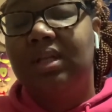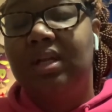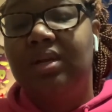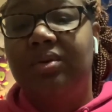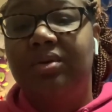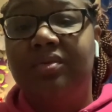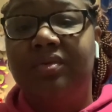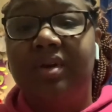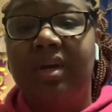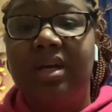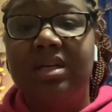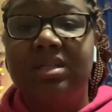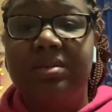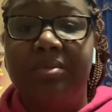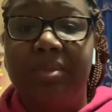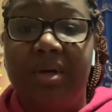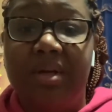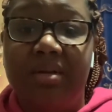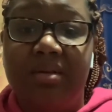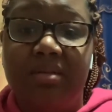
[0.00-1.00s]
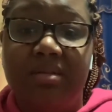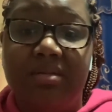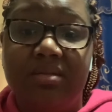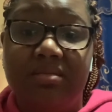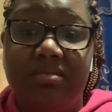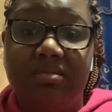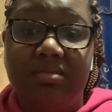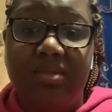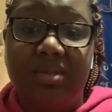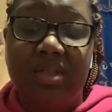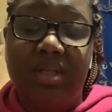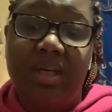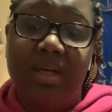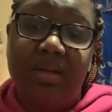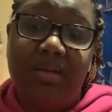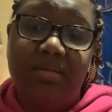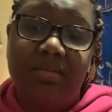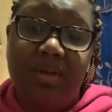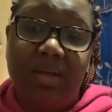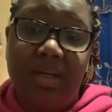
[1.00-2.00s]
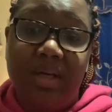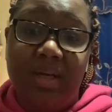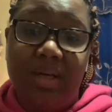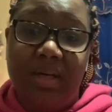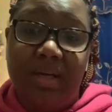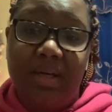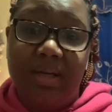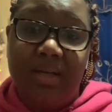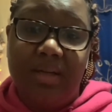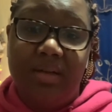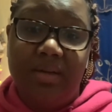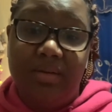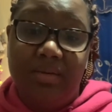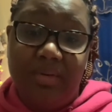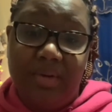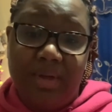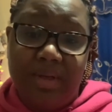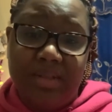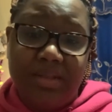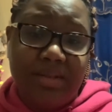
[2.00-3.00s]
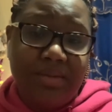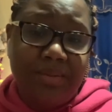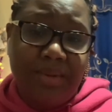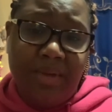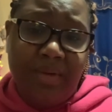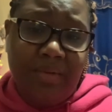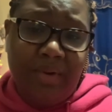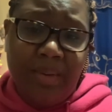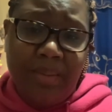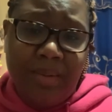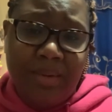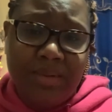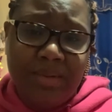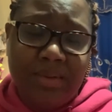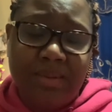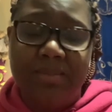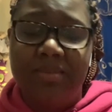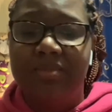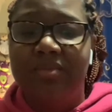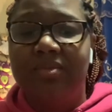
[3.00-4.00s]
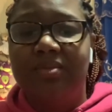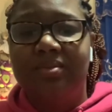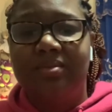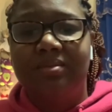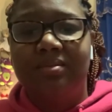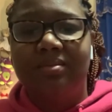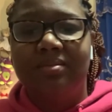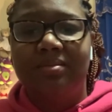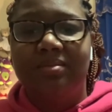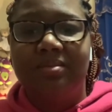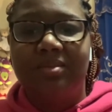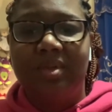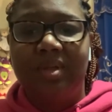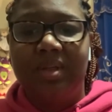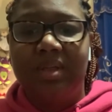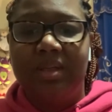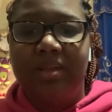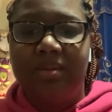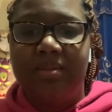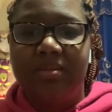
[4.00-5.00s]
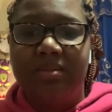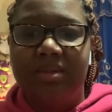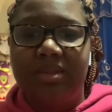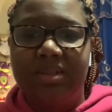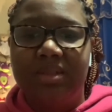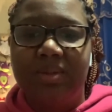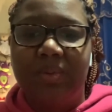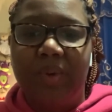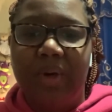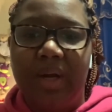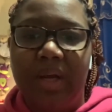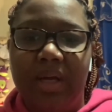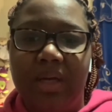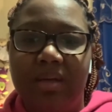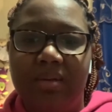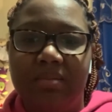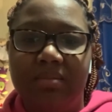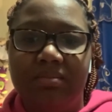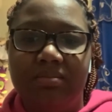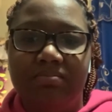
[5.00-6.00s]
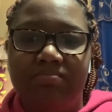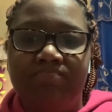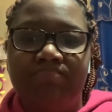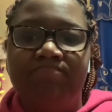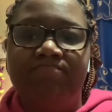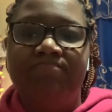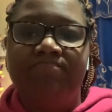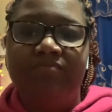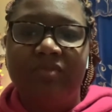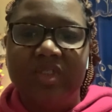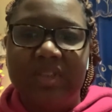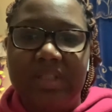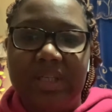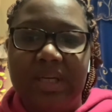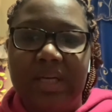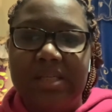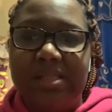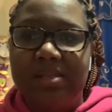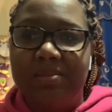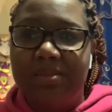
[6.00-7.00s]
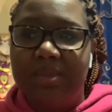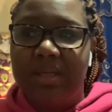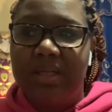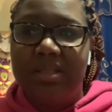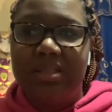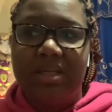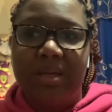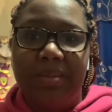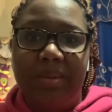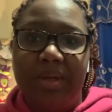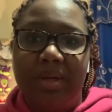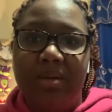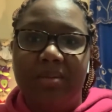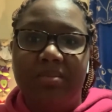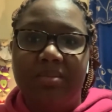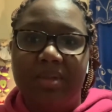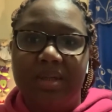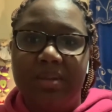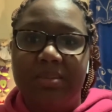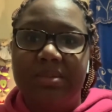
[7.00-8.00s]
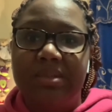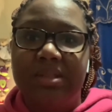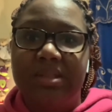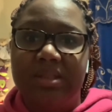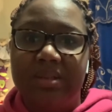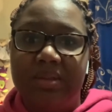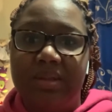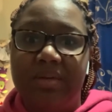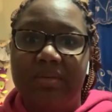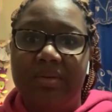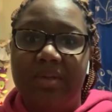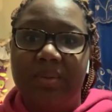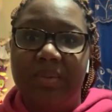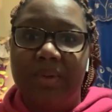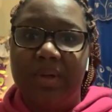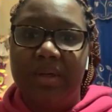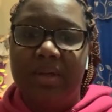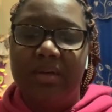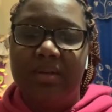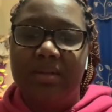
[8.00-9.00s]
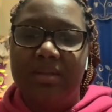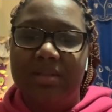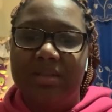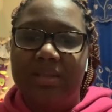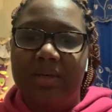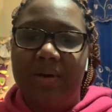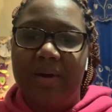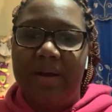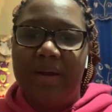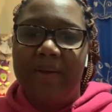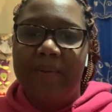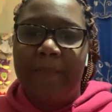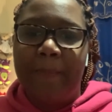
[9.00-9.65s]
notification button to get notifications whenever I post them. You know, still working. I got some things coming up, but I'm still definitely working on this, all right?